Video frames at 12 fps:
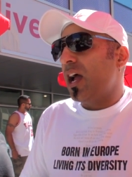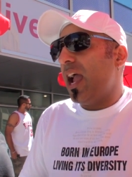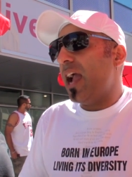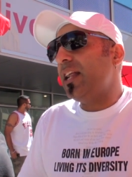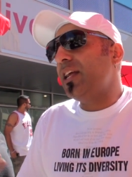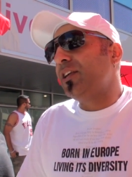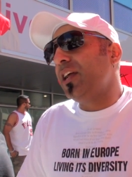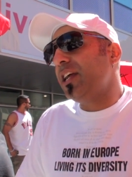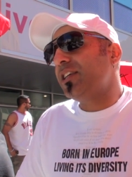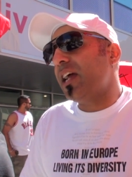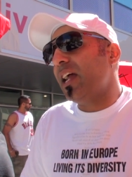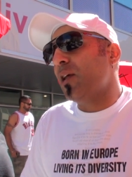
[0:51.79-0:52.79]
Any
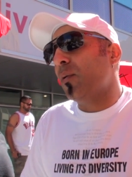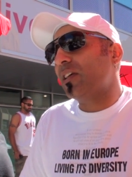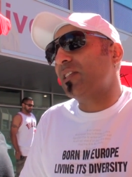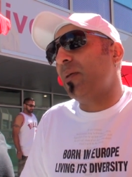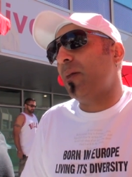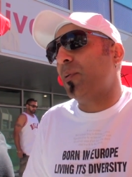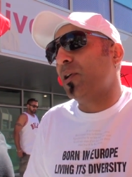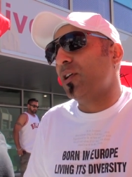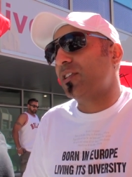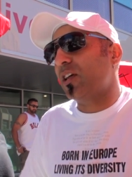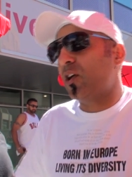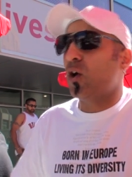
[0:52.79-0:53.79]
DJ who wants to be a
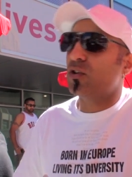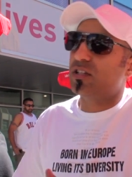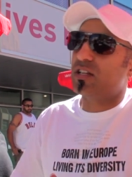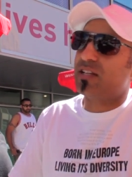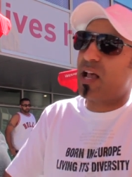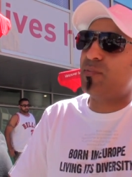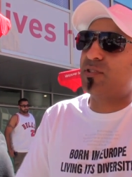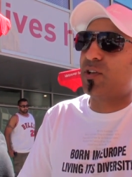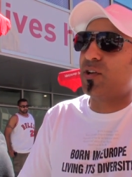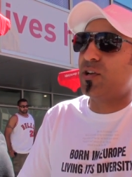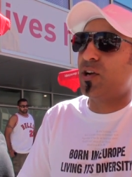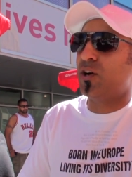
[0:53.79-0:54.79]
producer goes to the same
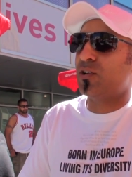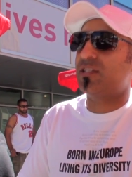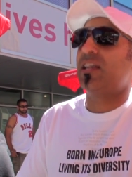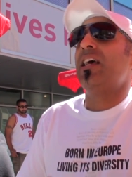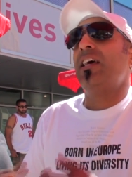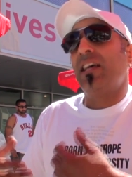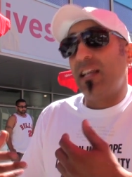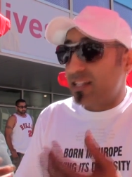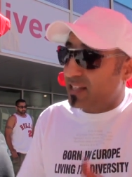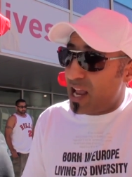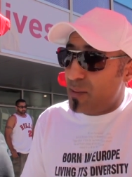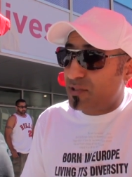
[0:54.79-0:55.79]
studios,
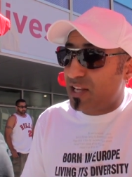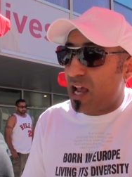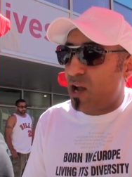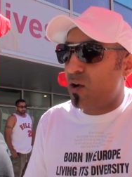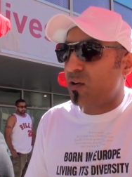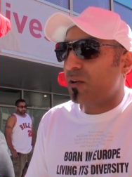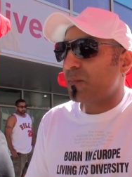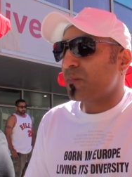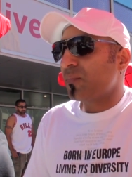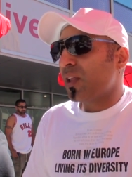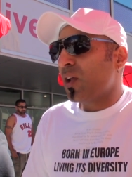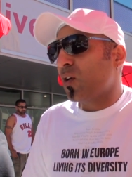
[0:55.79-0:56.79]
same sound.
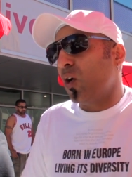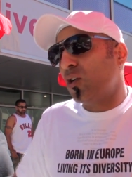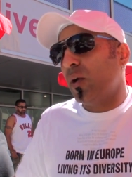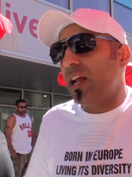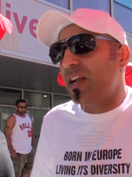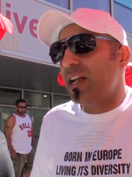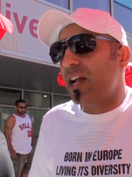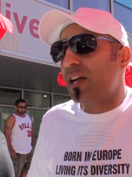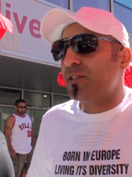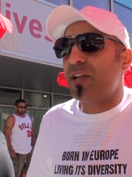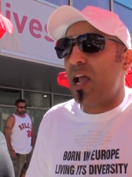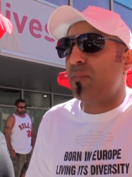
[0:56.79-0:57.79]
Go to India,
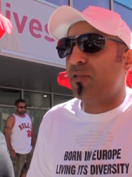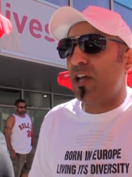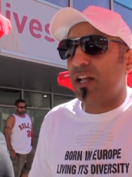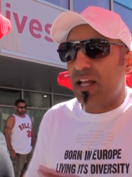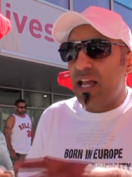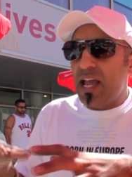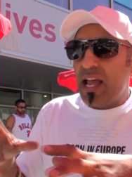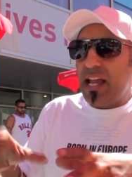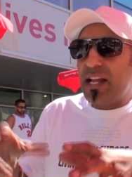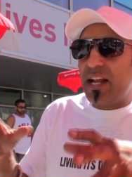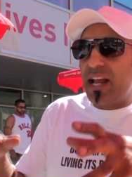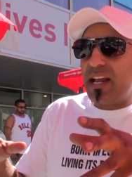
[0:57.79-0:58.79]
same thing.
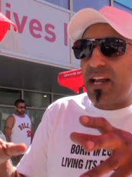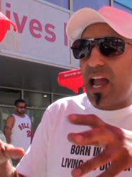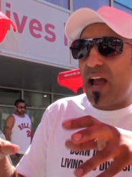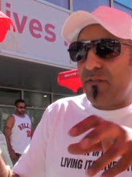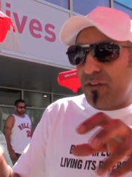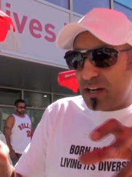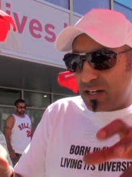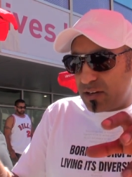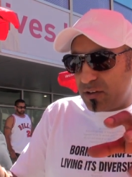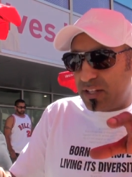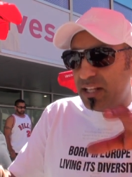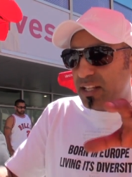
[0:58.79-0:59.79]

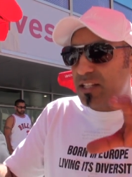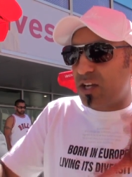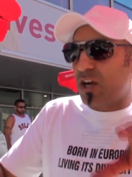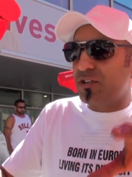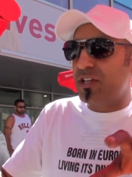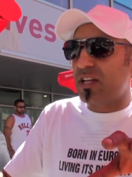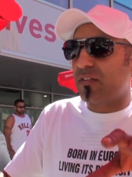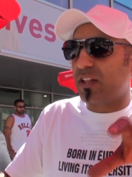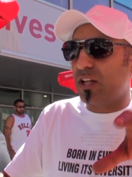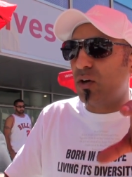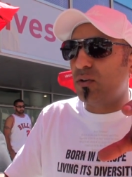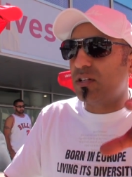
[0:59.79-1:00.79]
These countries have got
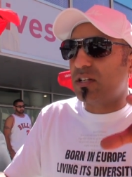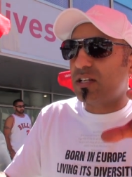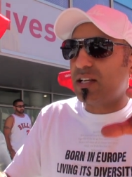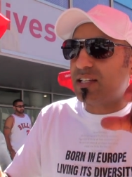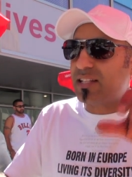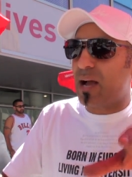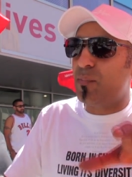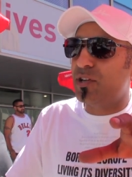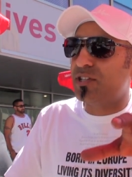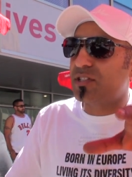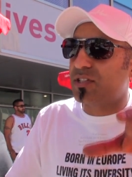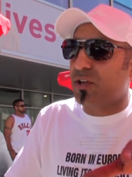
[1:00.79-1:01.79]
their own
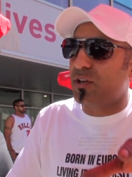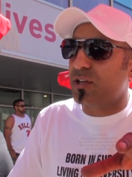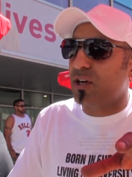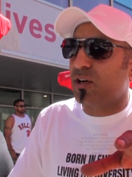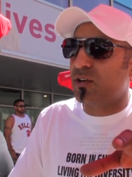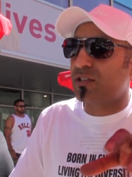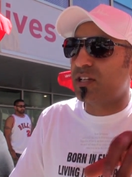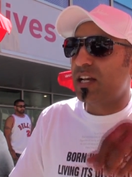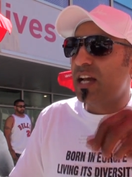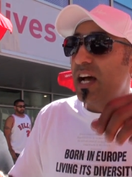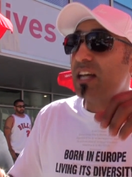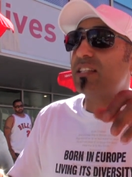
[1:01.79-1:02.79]
established studios,
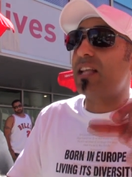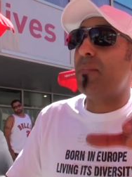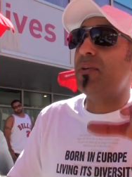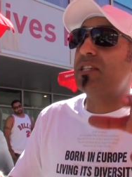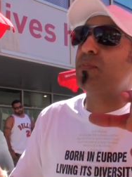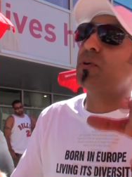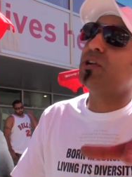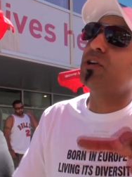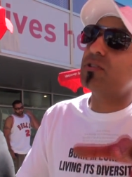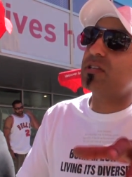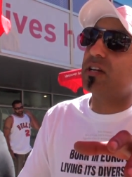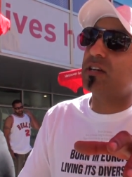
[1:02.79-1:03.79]
established
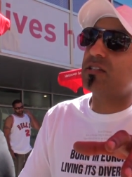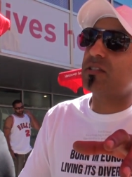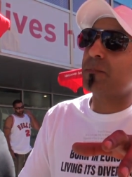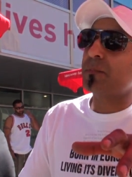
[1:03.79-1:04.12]
producers,